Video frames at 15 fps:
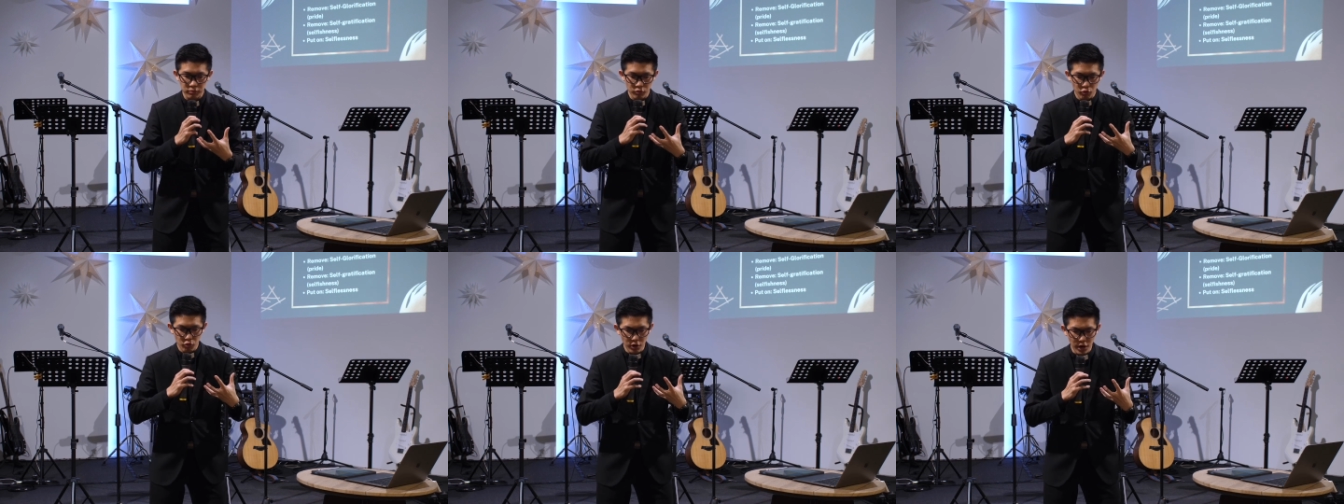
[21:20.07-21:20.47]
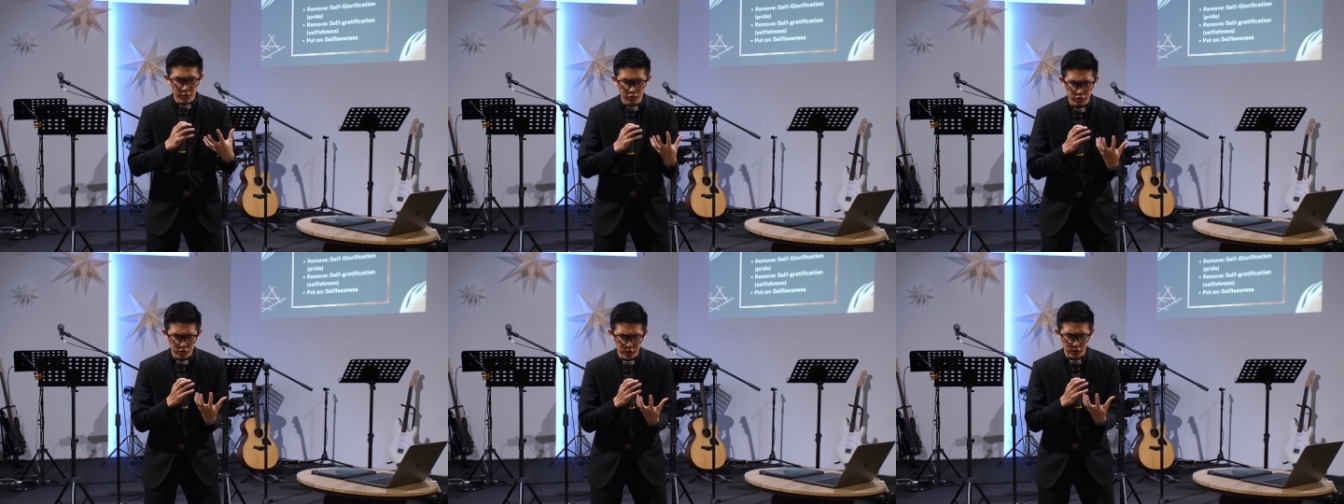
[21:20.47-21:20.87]

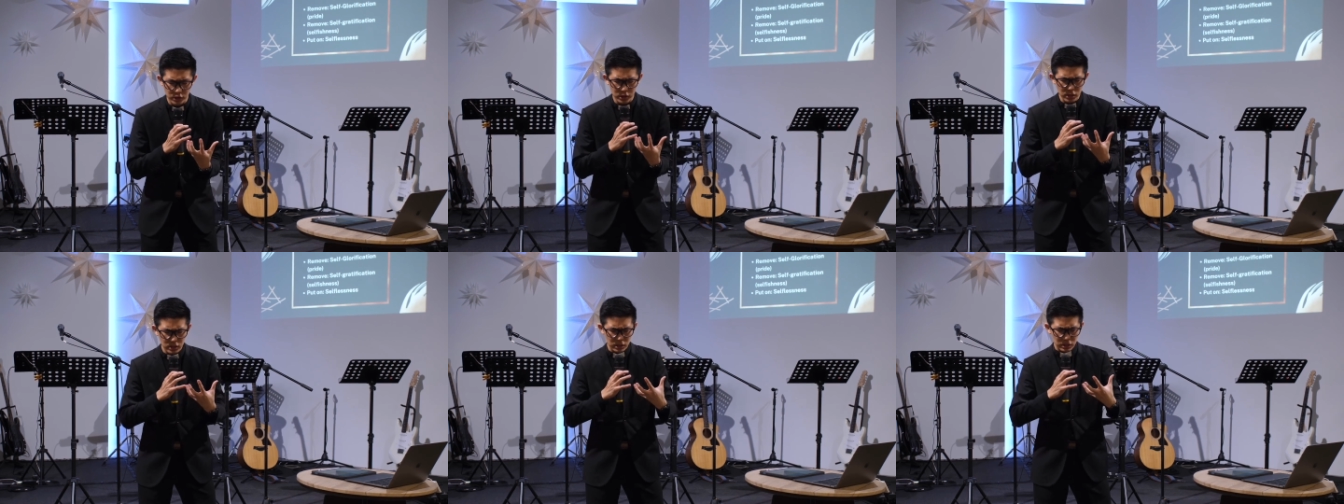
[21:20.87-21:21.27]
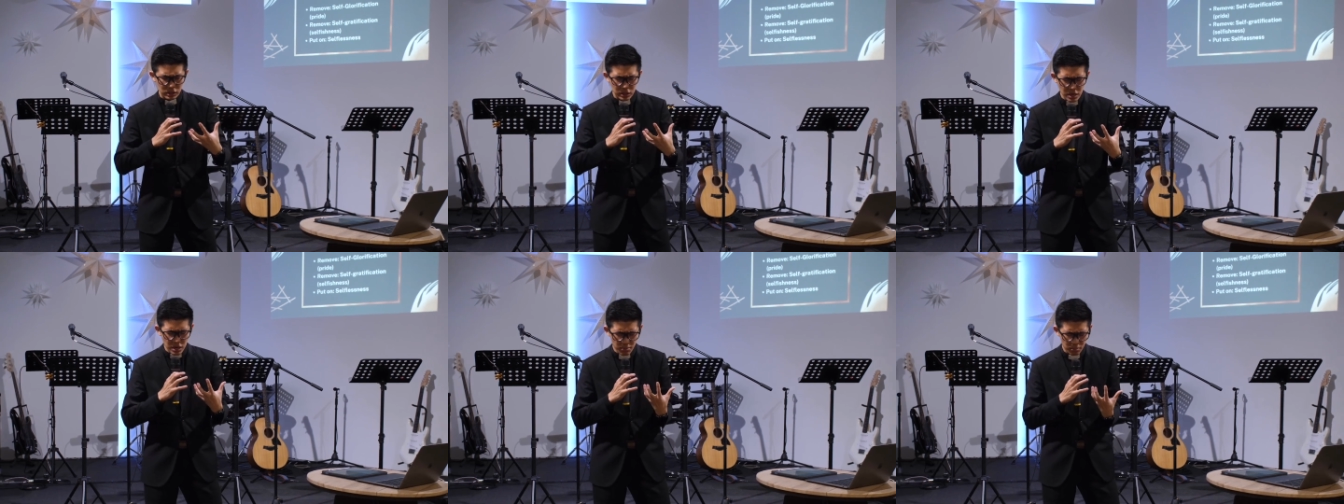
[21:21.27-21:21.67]
reverence, a
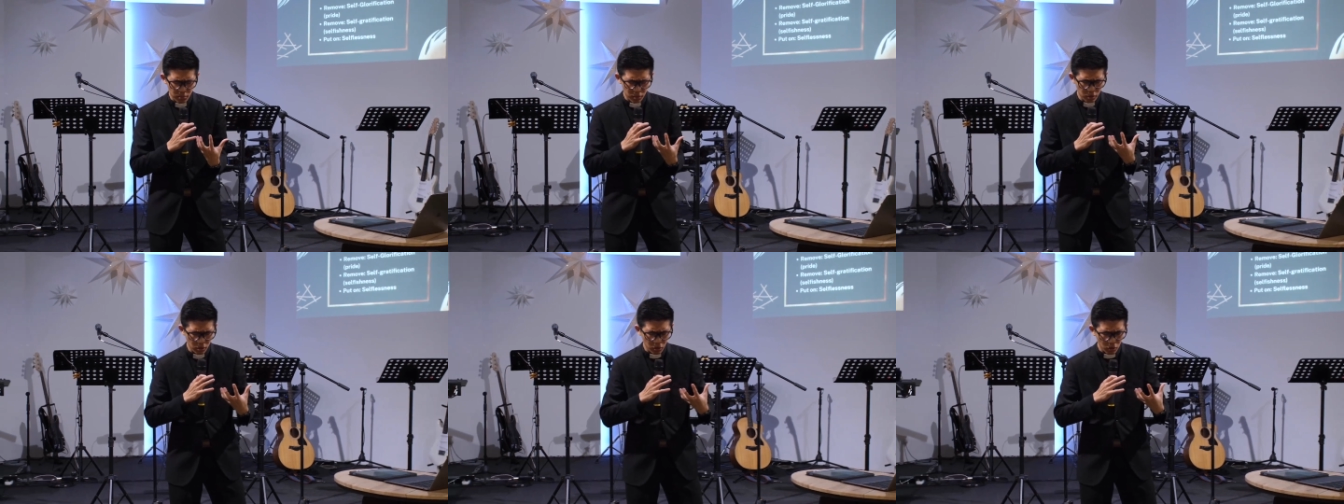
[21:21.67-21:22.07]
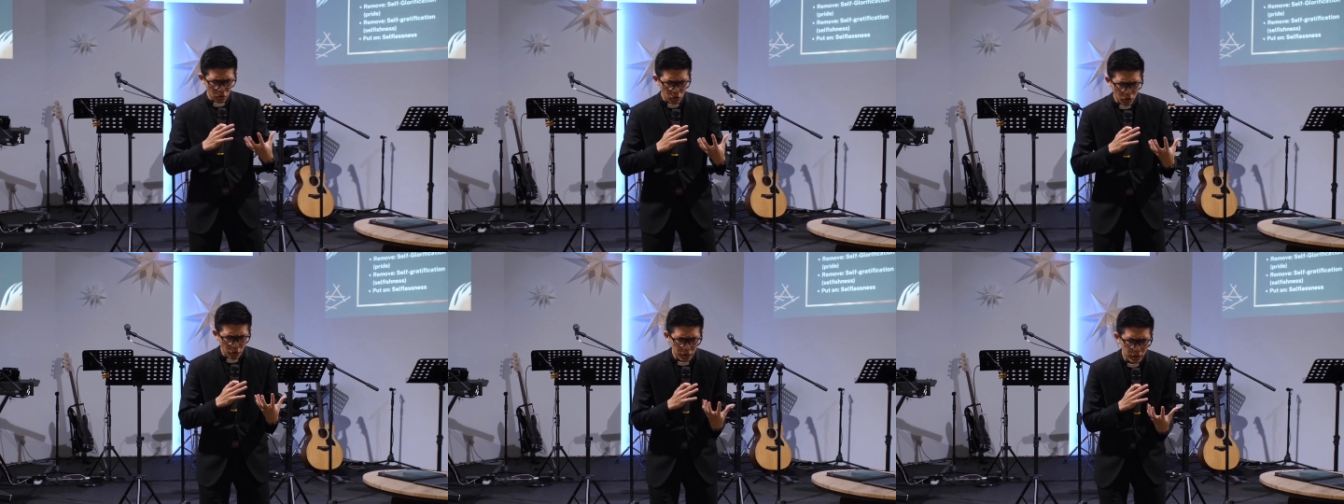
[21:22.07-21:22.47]
deep
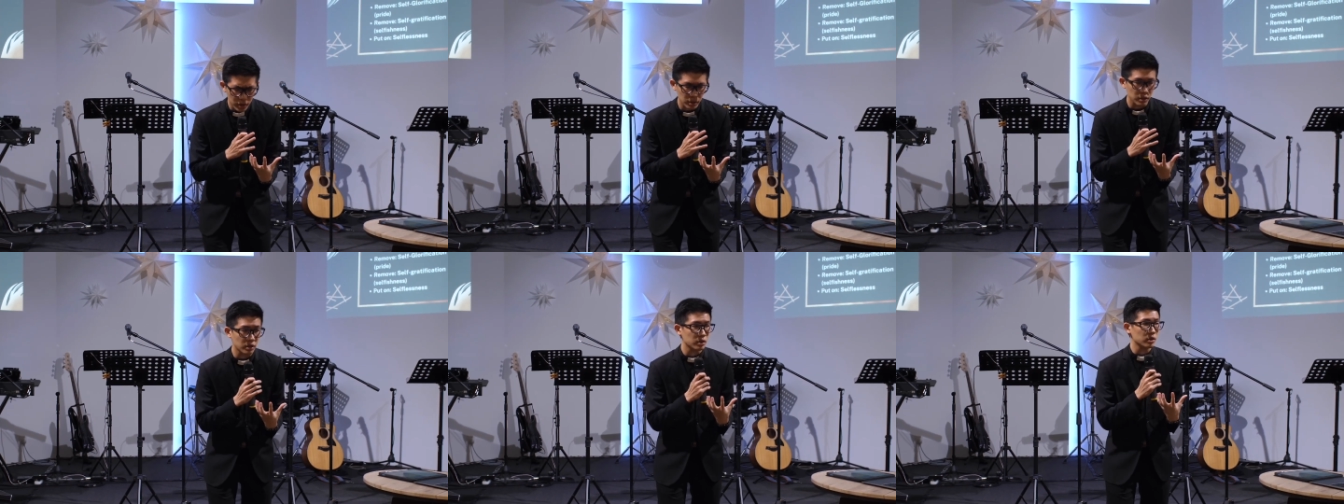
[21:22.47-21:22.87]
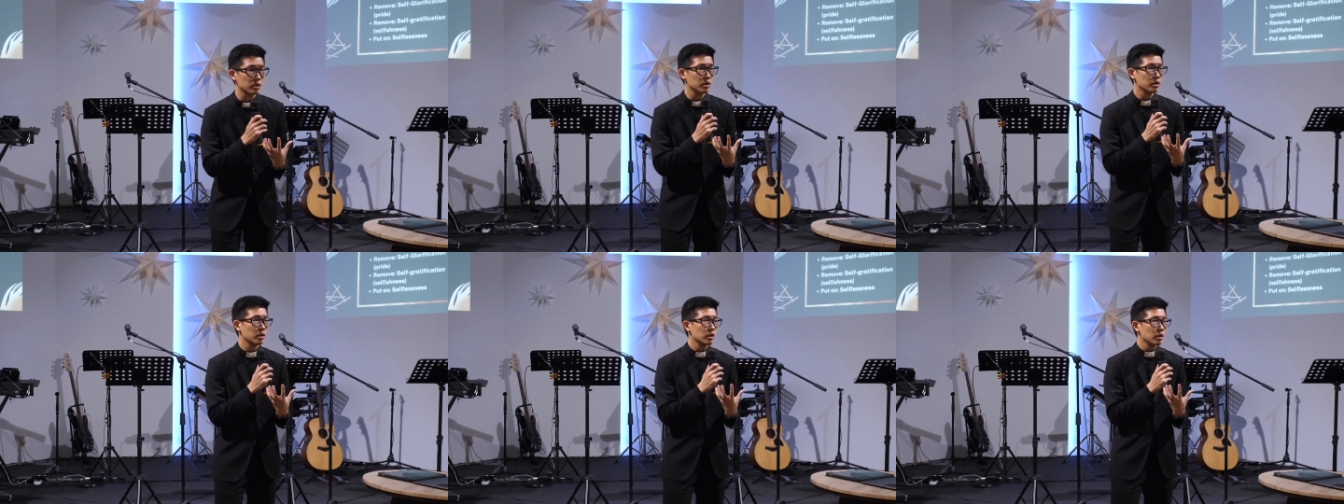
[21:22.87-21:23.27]
honor.
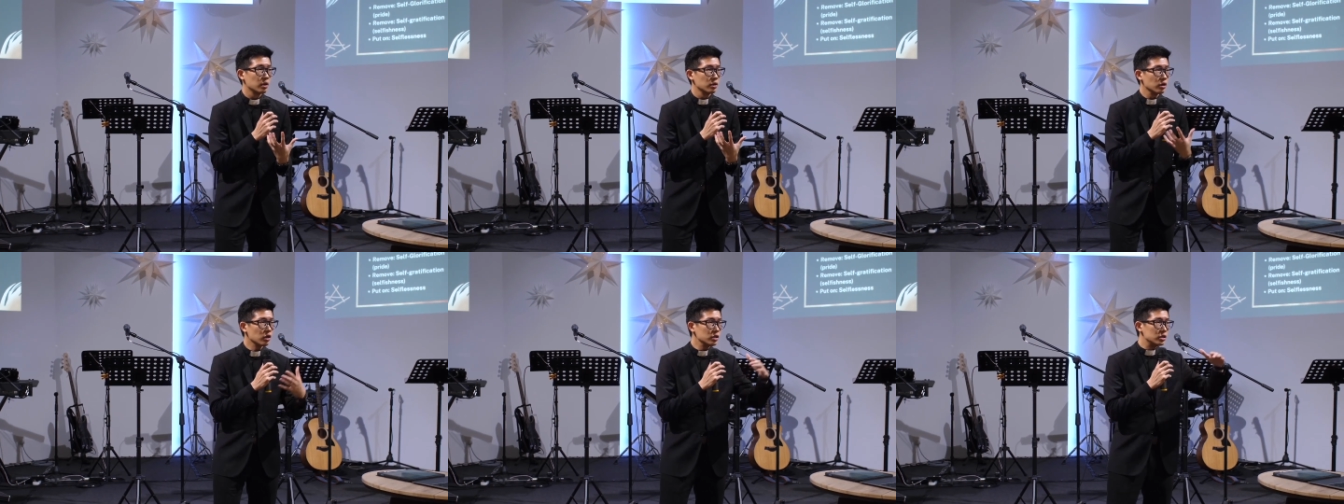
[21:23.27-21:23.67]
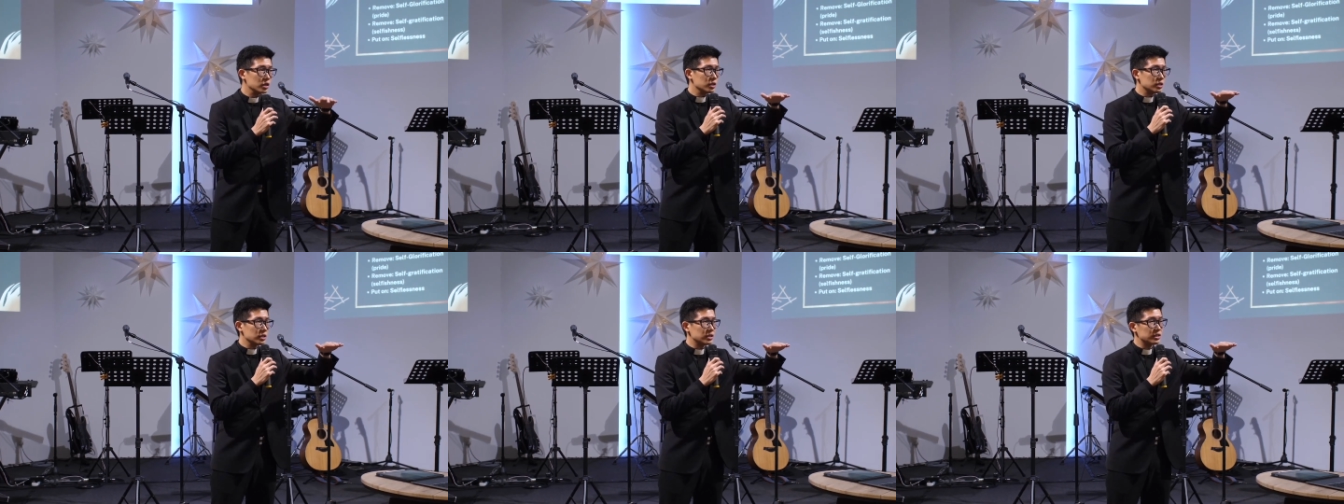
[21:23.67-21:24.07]
Not
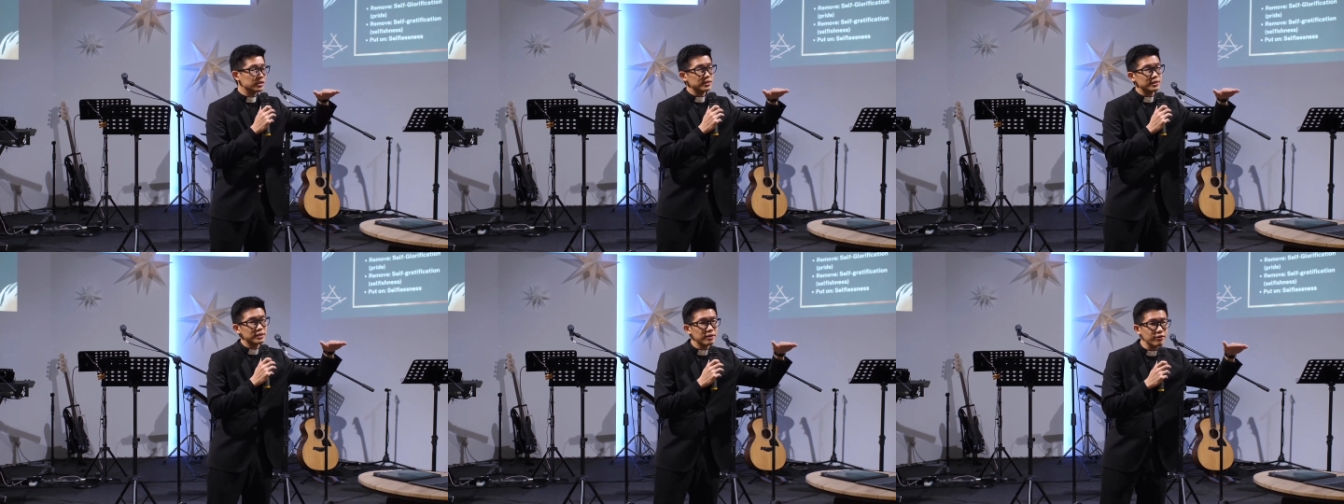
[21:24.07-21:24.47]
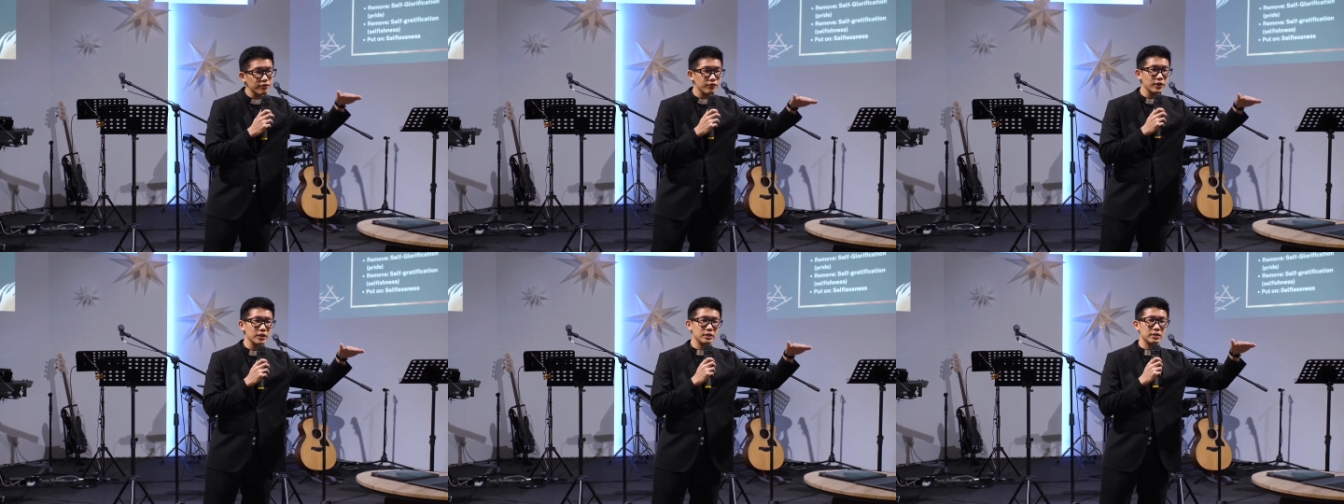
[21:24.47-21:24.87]
just a
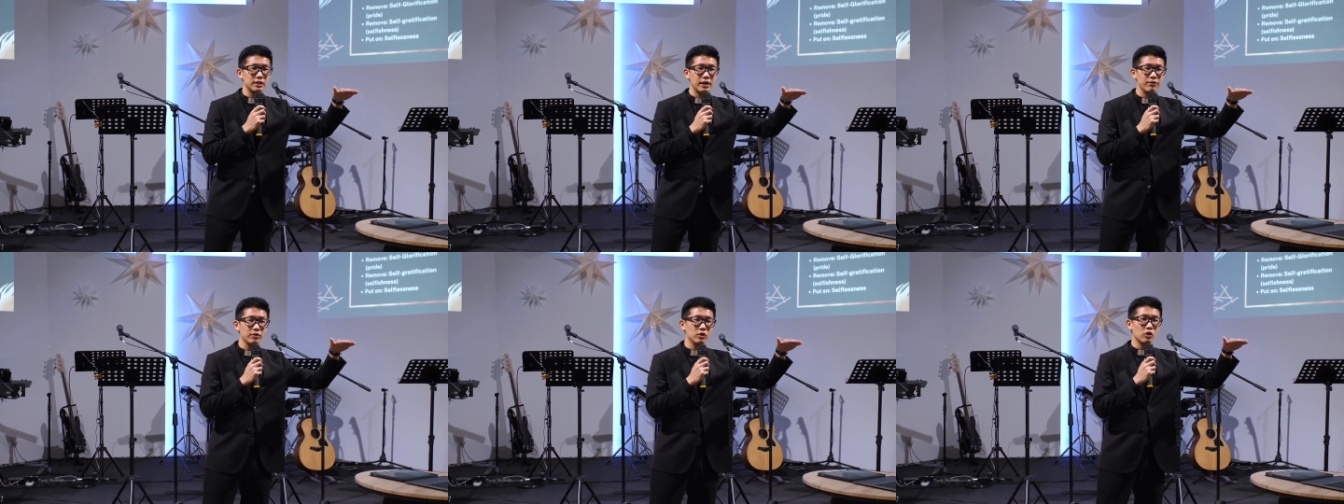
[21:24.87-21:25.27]
surface level